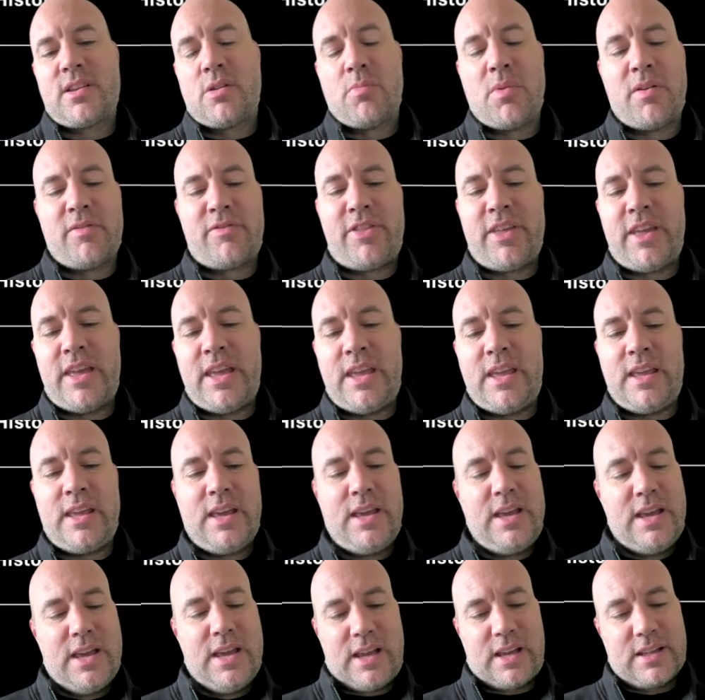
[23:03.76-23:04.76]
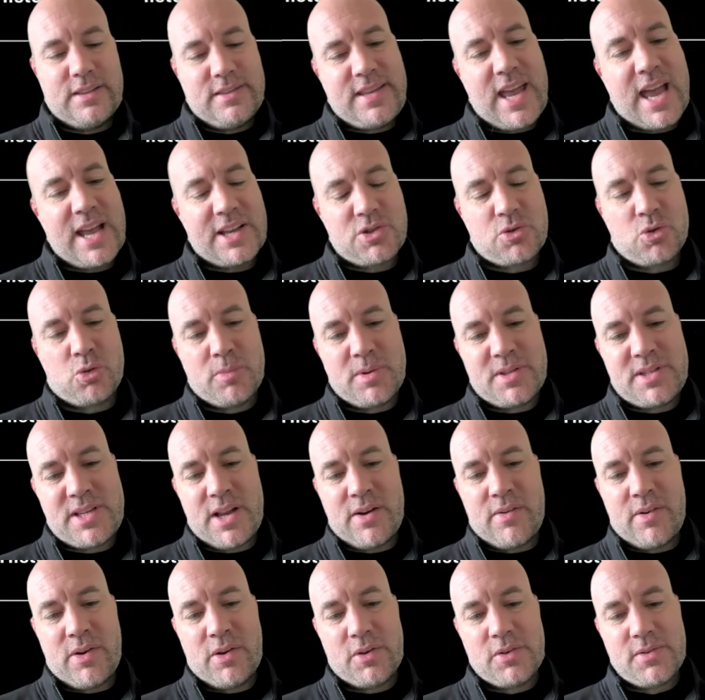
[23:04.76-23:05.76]
some of the contextual
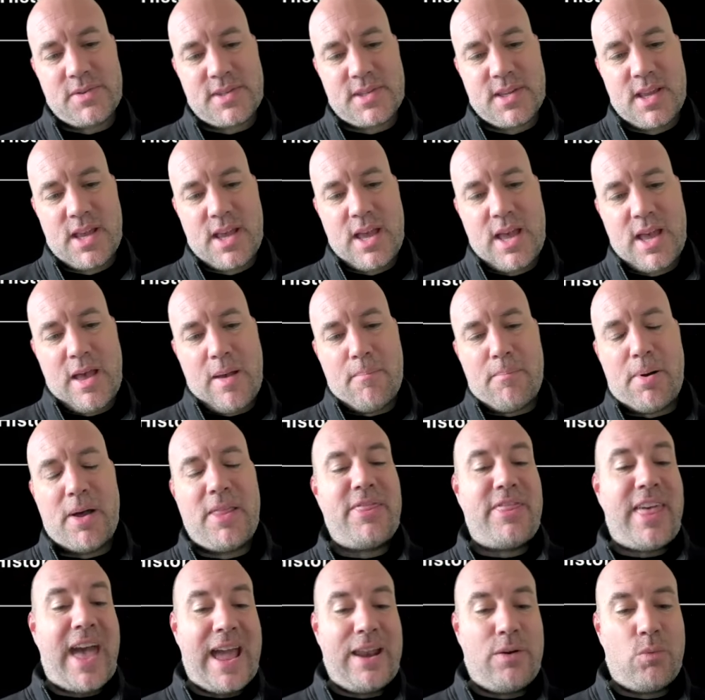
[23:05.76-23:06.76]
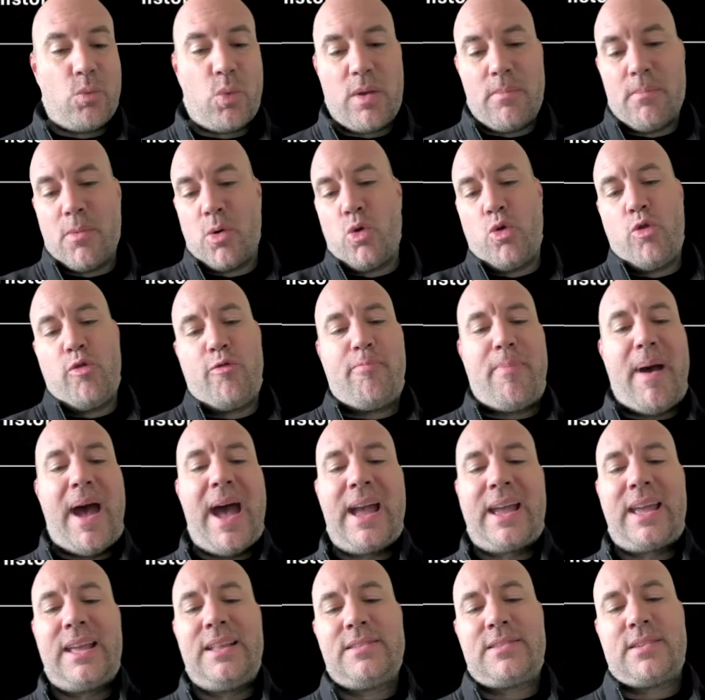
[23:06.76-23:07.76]
materials, but then we move
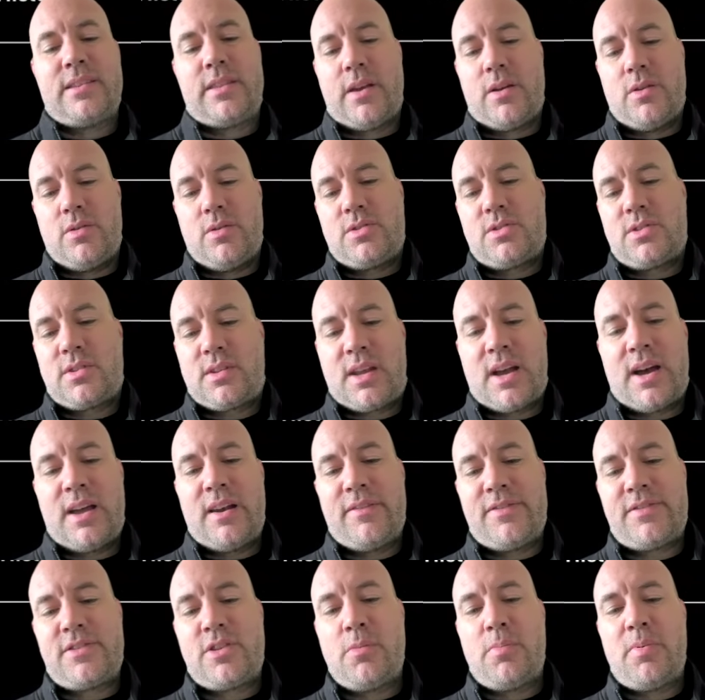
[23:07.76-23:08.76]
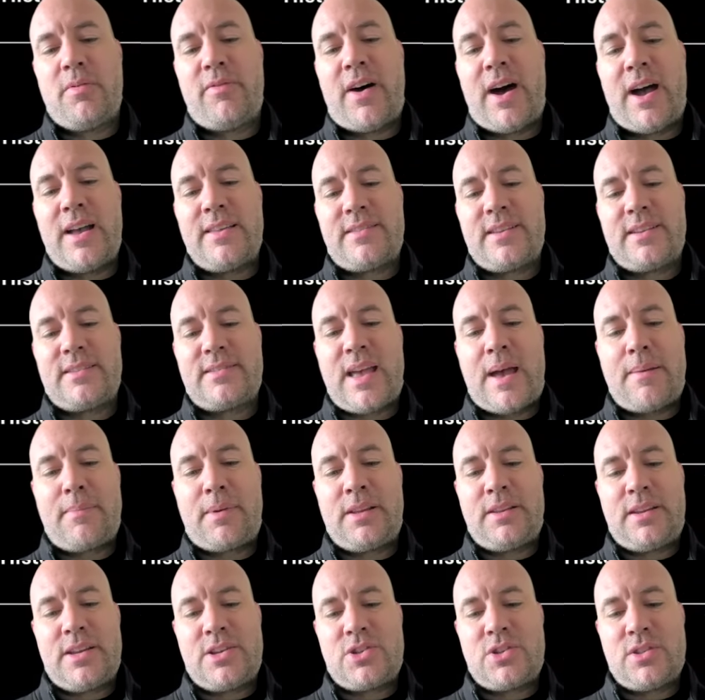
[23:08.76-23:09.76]
back into those kind of supervised exam
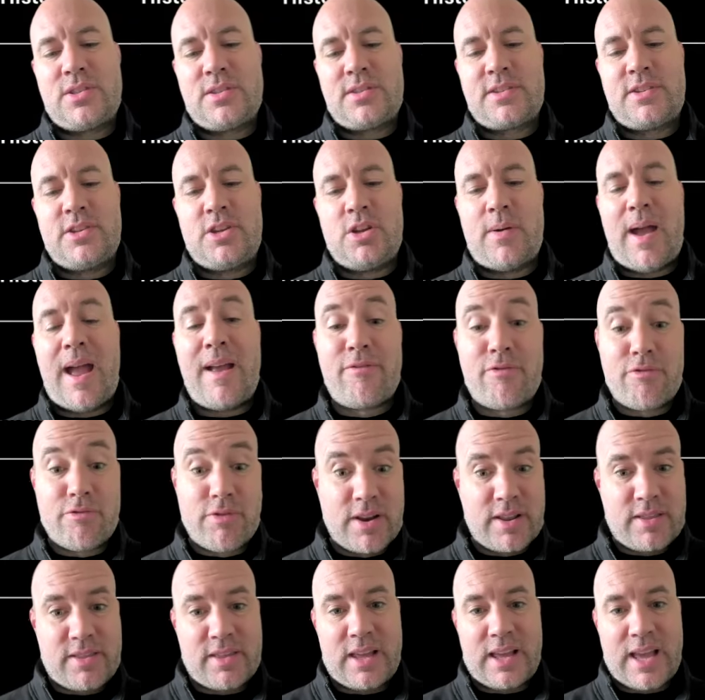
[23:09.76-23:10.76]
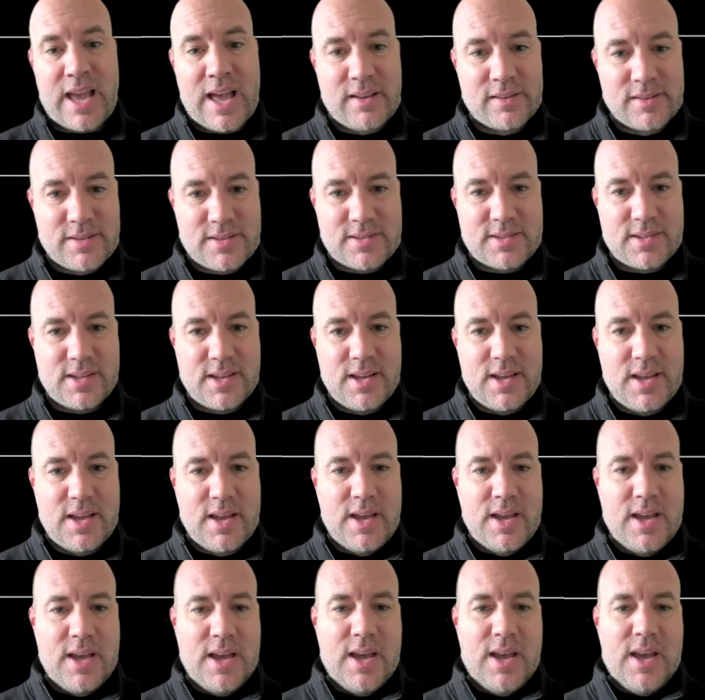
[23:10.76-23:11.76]
conditions to do everything else.
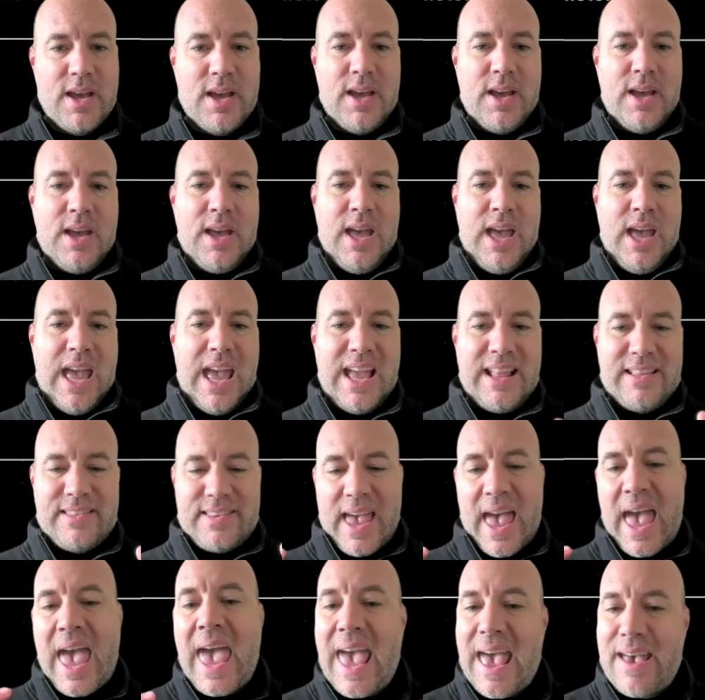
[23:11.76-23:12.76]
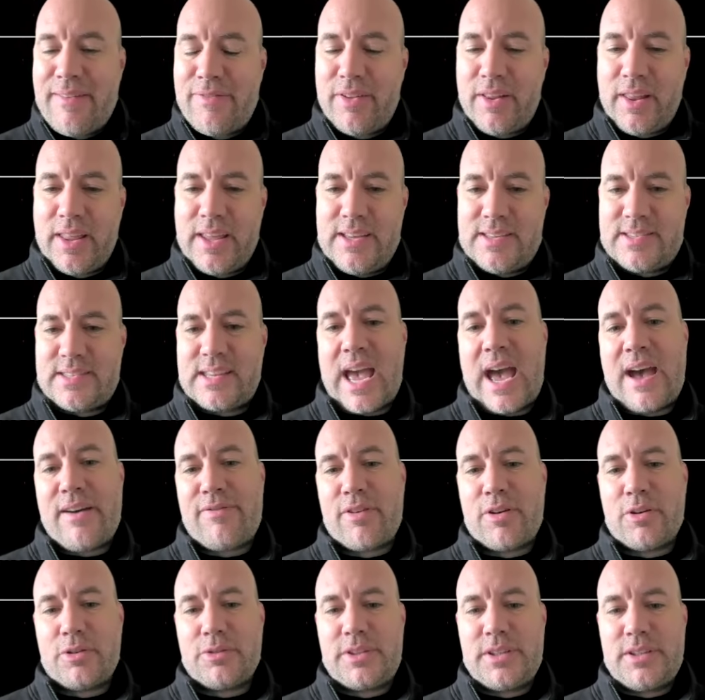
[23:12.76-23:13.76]
It's heavily
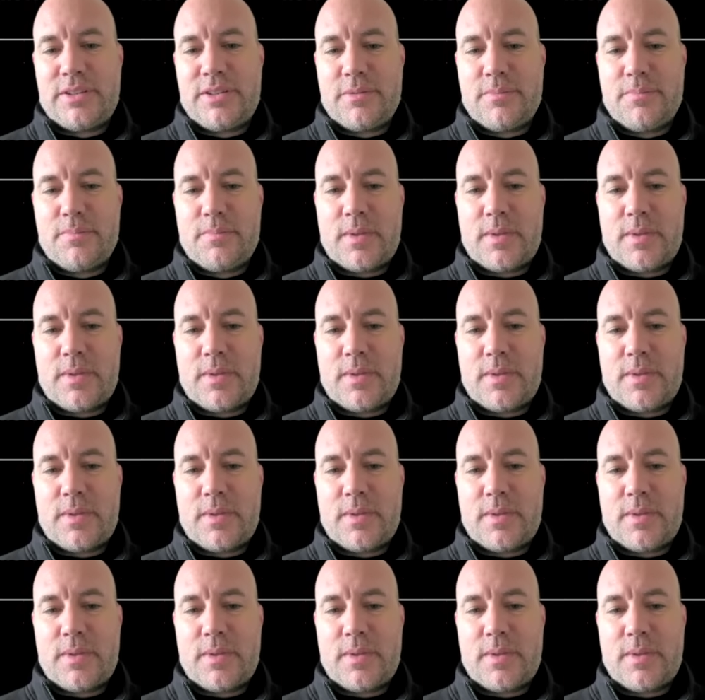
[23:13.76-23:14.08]
scaffolded.